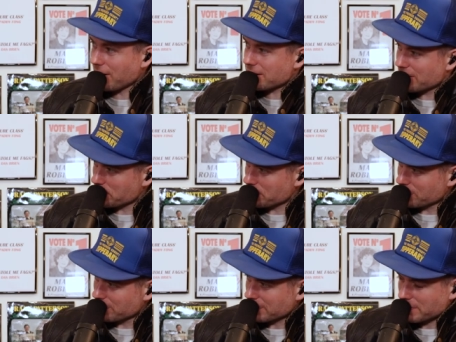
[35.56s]
I wasn't.
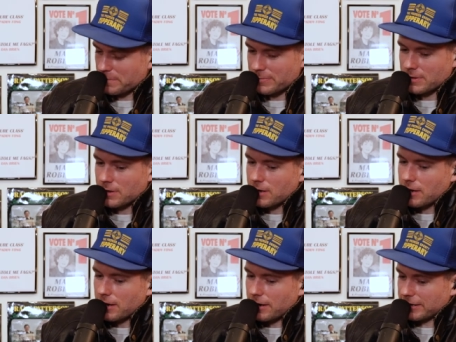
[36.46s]
No?
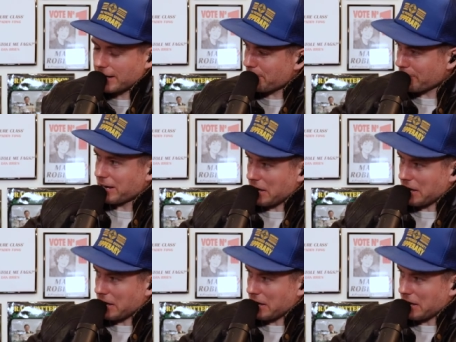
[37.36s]
I'll tell you about it